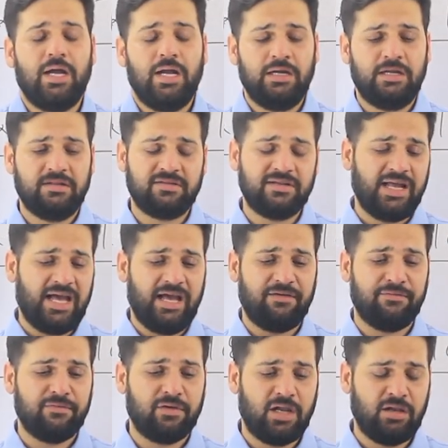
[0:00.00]
it doesn't
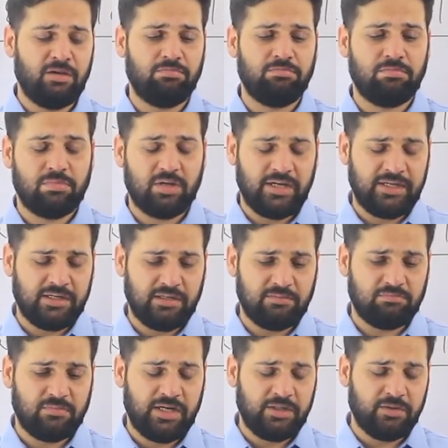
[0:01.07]
have
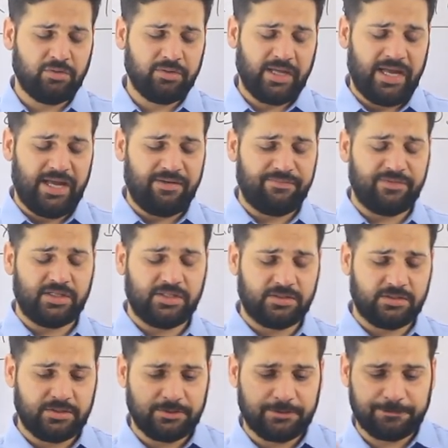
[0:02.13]
it don't have
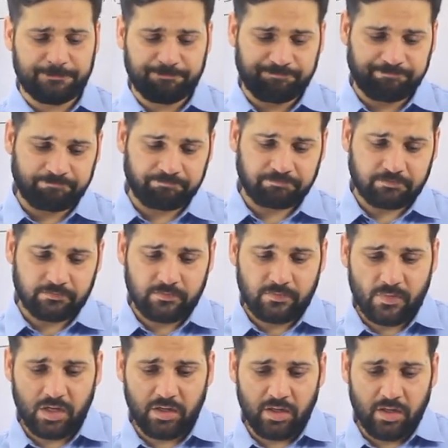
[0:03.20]
that
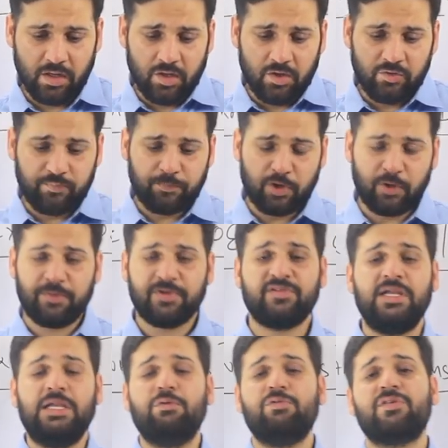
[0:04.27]
proper
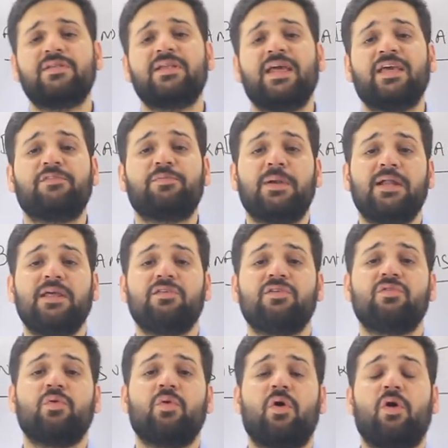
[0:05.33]
solution and
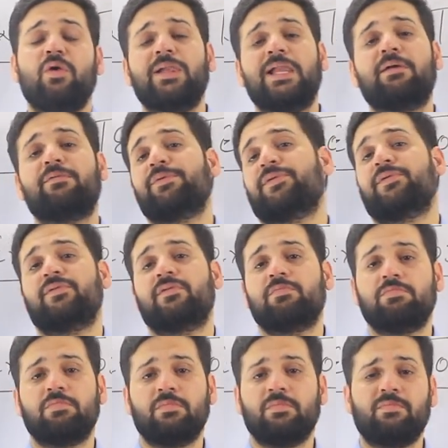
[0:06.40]
explanations to all the questions.
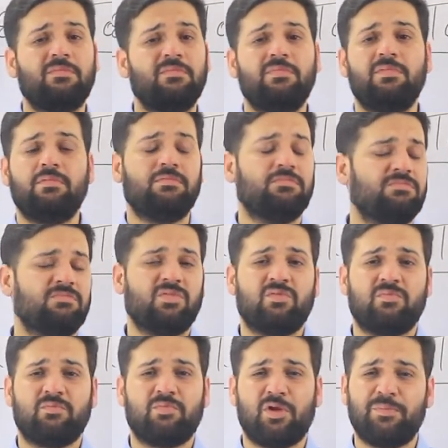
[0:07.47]

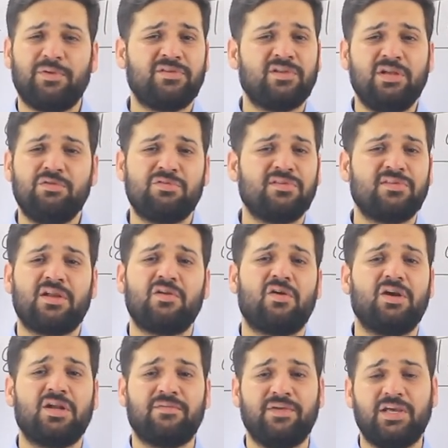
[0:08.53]
Proper solutions are
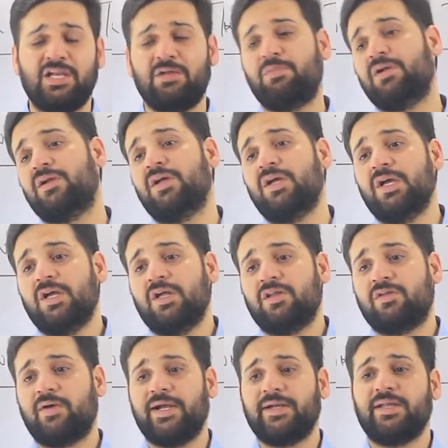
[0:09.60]
not available.
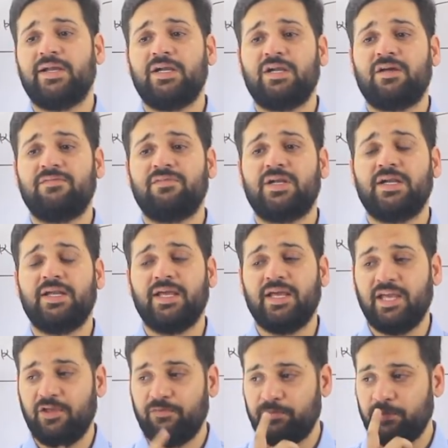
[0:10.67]
So at the end of the
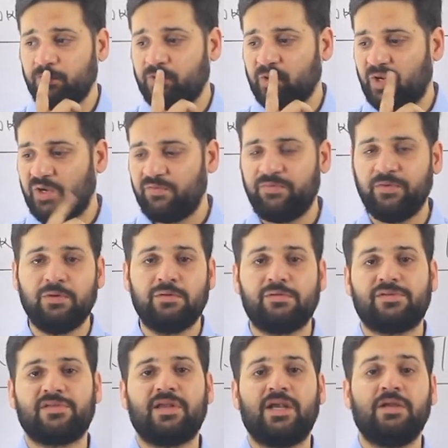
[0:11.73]
day, if you solve few
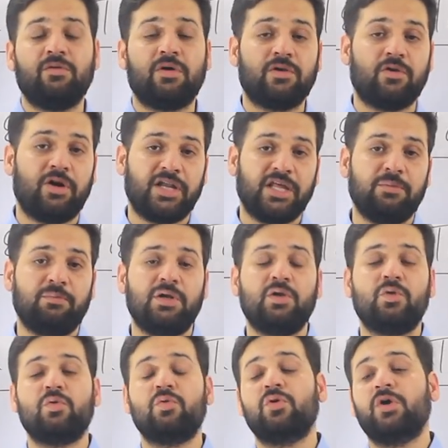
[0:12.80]
questions and you are not
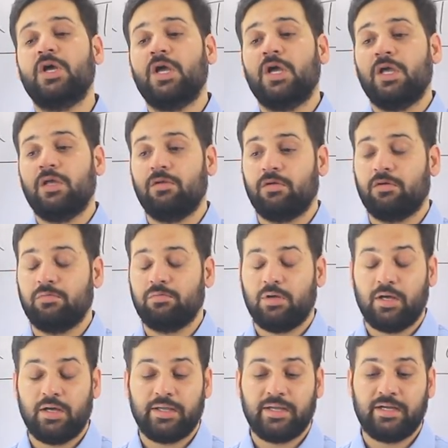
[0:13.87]
able to, you
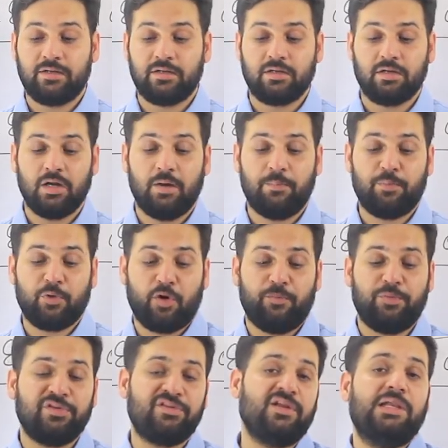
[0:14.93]
know, get a
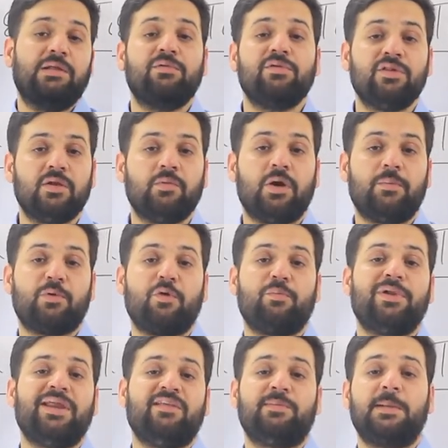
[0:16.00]
proper solution, a
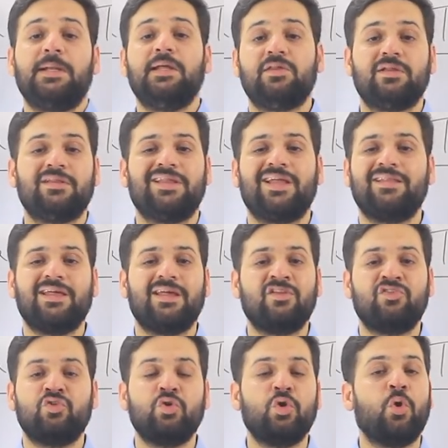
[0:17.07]
proper explanation, then there
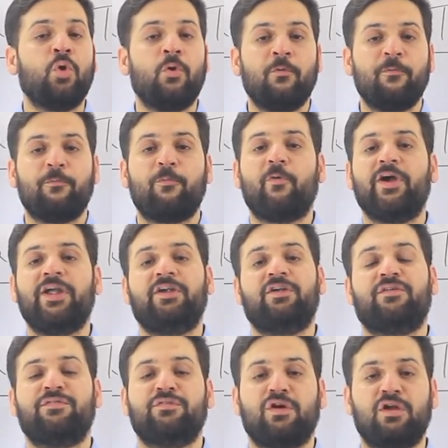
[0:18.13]
is no point
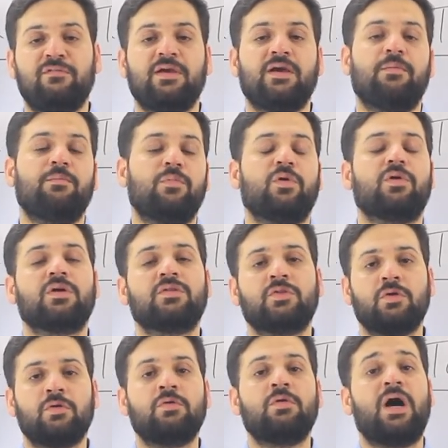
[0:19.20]
of solving a book.
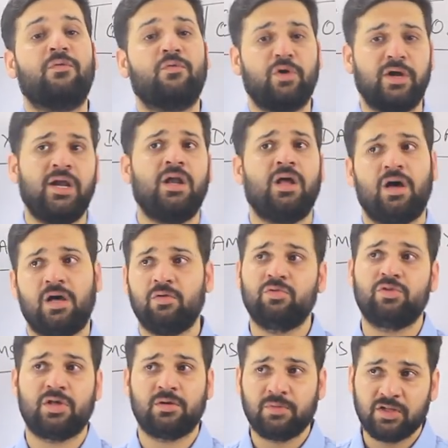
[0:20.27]
So avoid
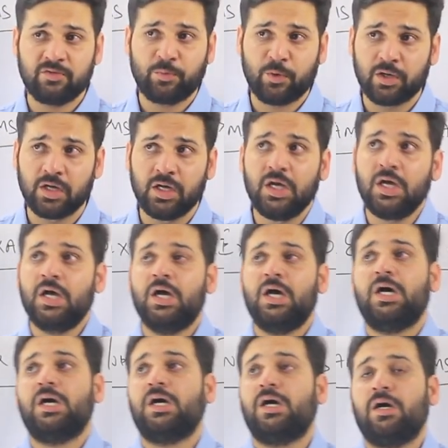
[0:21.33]
Arun Sharma's book,
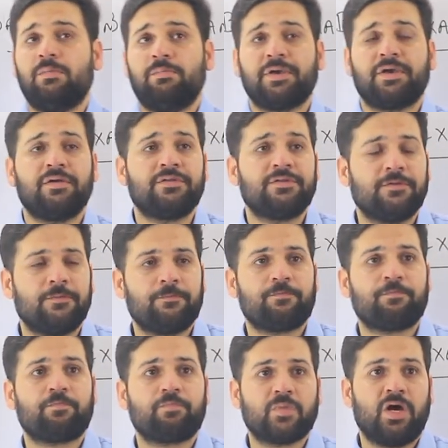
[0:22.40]
because
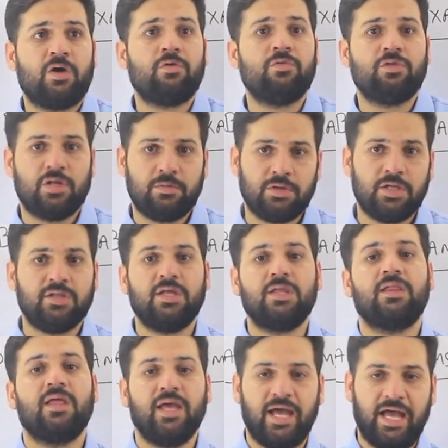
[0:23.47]
Arun Sharma ji,
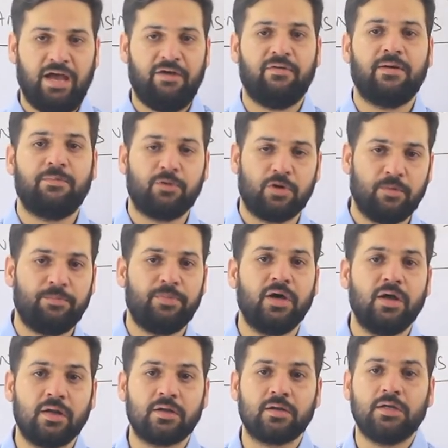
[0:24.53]
they have a
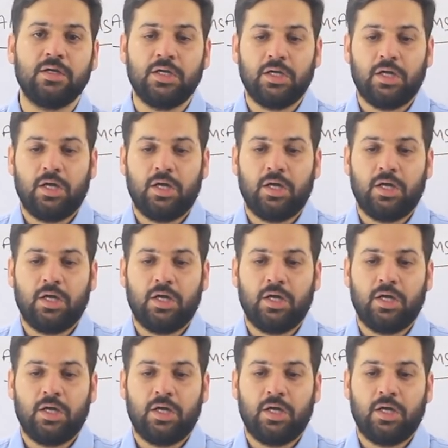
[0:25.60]
proper